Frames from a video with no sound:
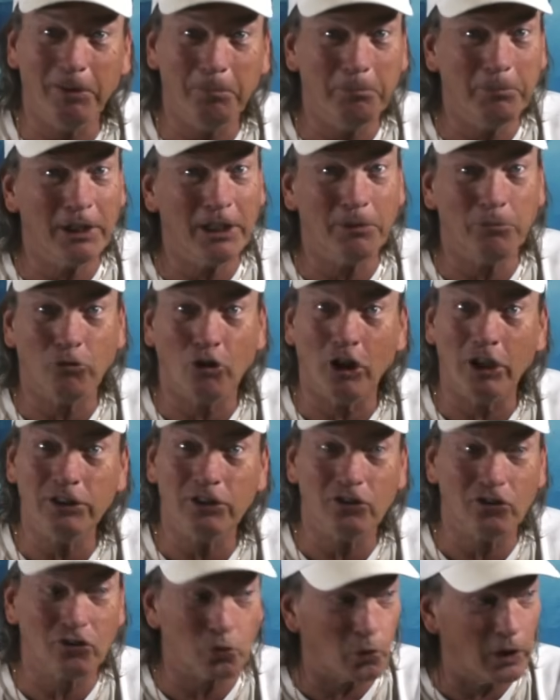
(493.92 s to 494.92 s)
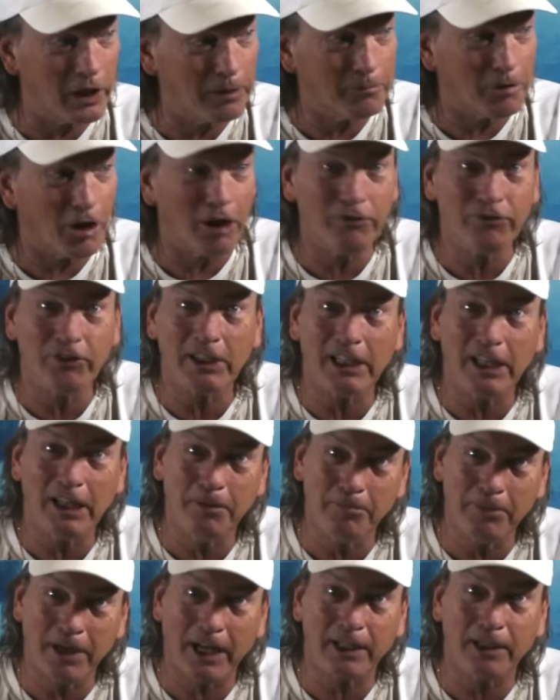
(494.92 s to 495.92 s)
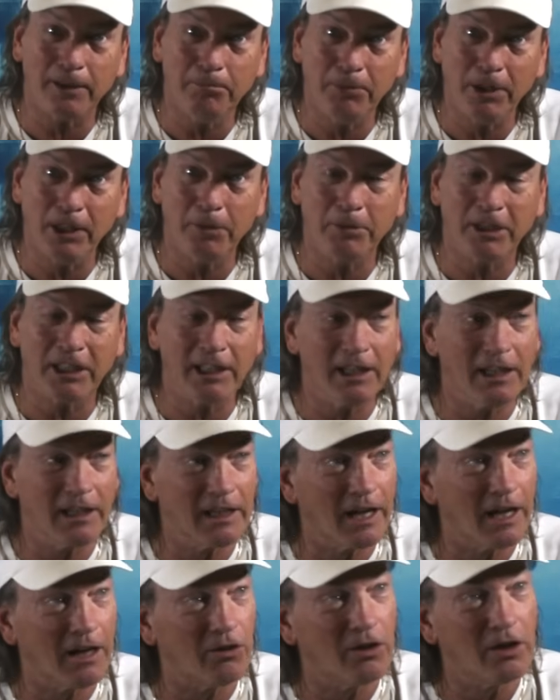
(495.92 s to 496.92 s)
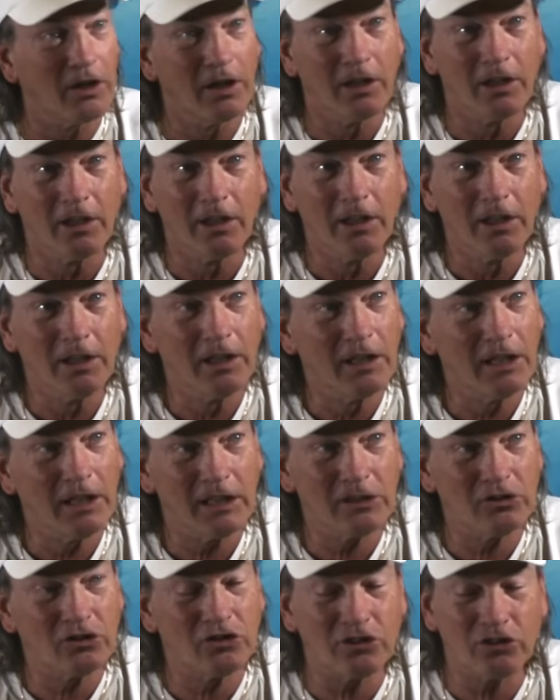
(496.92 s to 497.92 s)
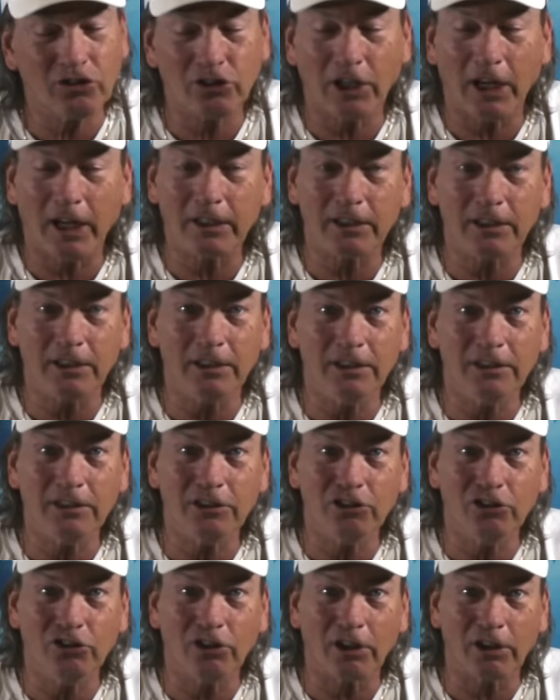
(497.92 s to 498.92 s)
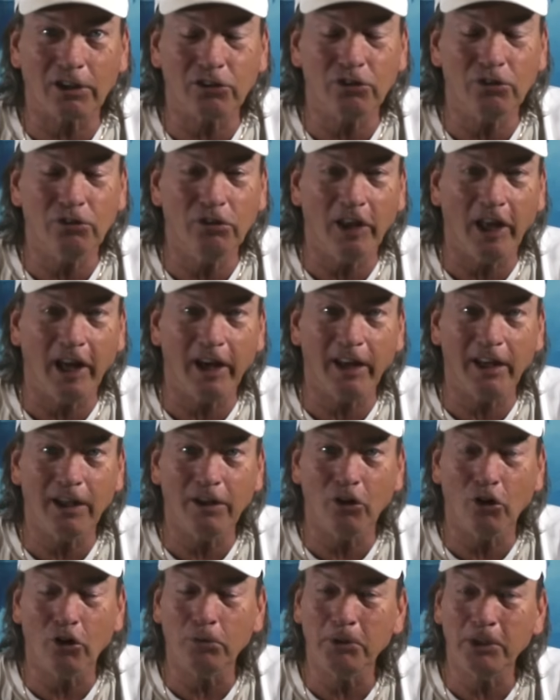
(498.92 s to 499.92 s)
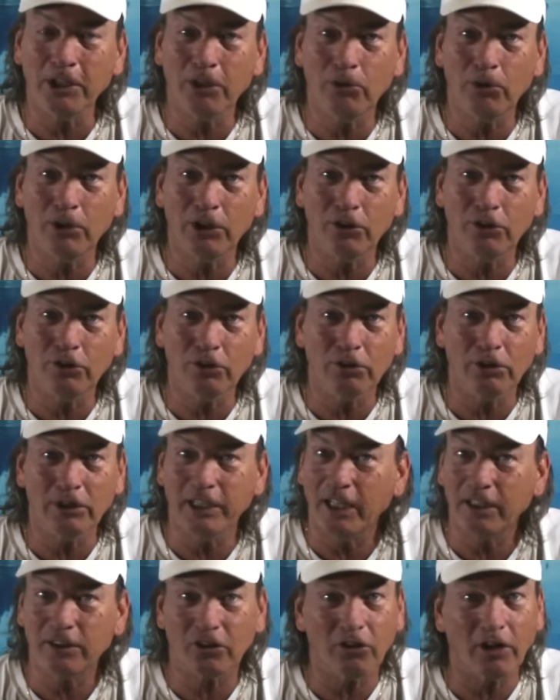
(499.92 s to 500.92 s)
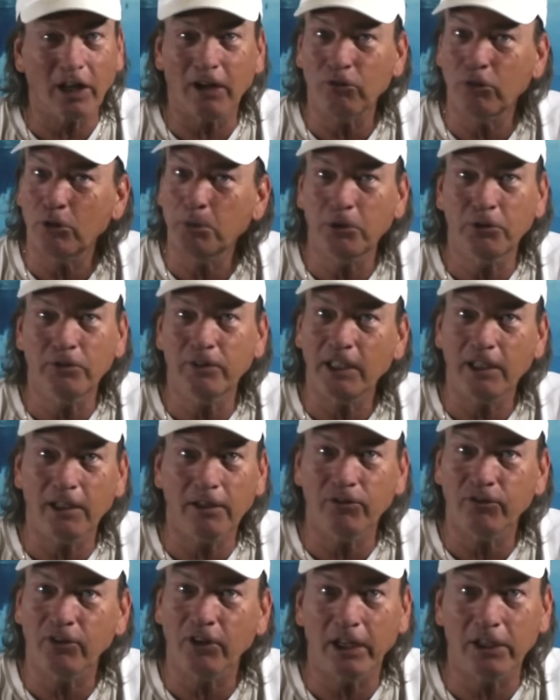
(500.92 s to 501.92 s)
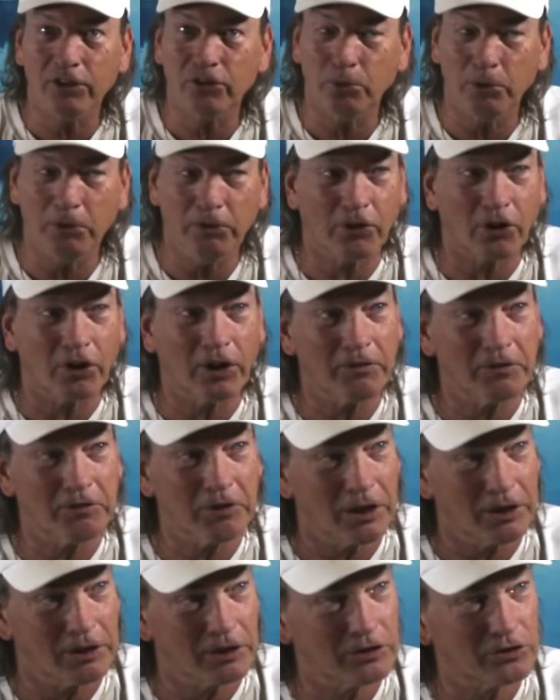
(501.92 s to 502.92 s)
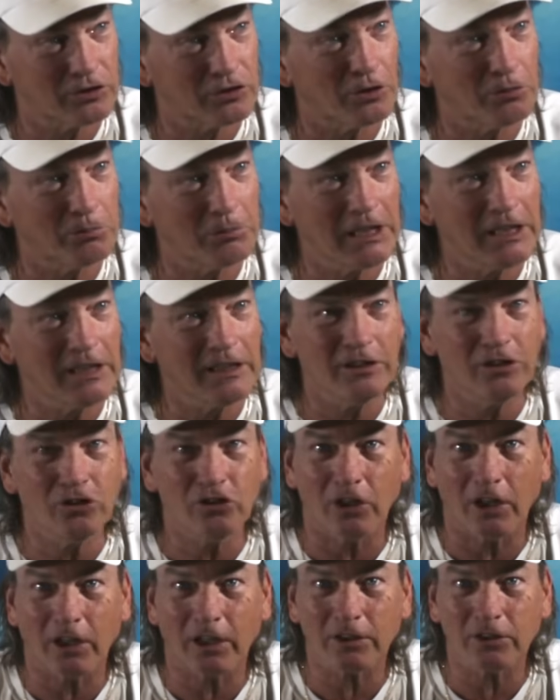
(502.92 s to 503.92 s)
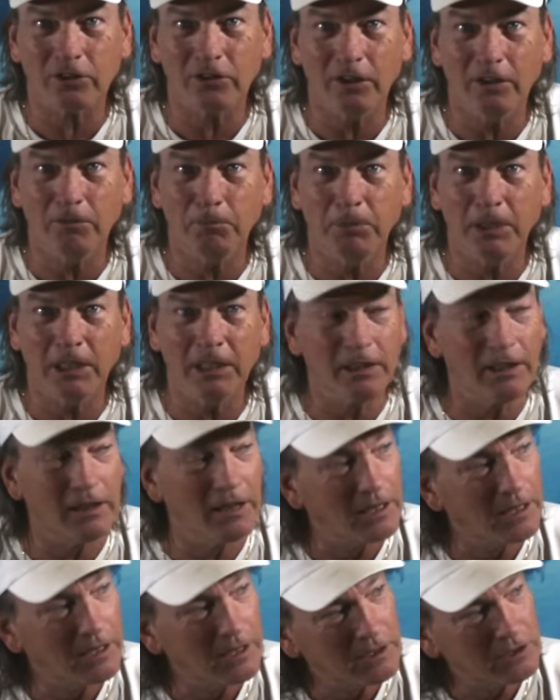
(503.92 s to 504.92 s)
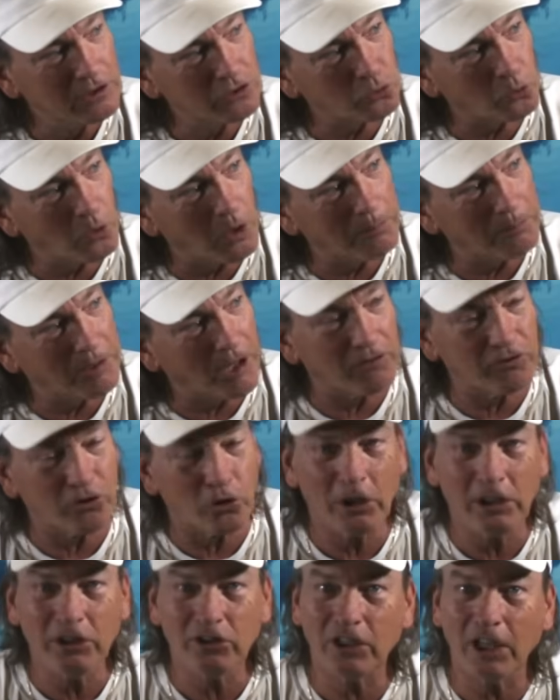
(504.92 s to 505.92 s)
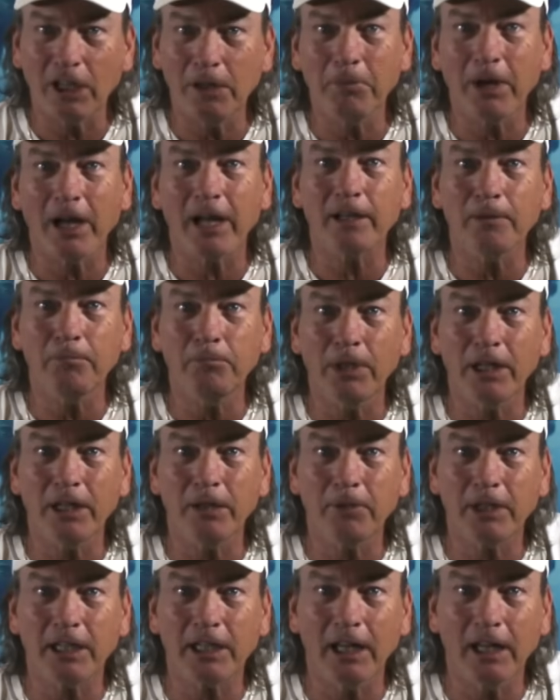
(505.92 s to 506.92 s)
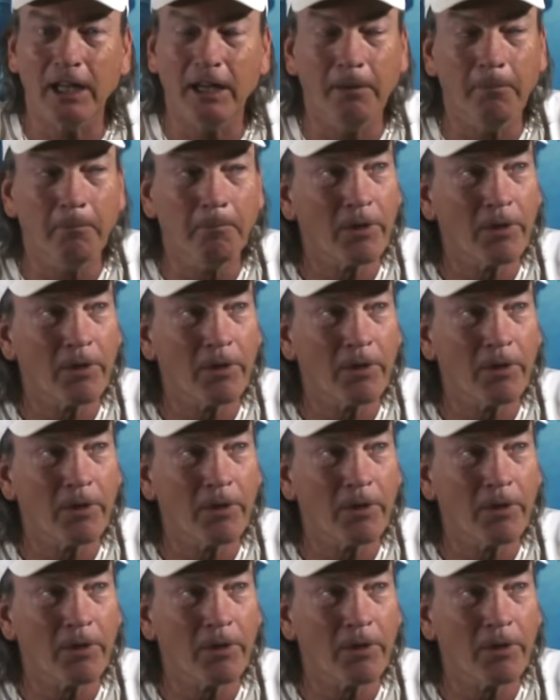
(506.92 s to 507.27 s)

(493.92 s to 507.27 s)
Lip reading: bit him once, swam off, and came back and bit him again. Now, it's just shocking that these sharks do that, and normally when they're doing that, they're not removing any flesh. We've covered so many of these sharks that have bitten, swam off ways, came back and bit him again.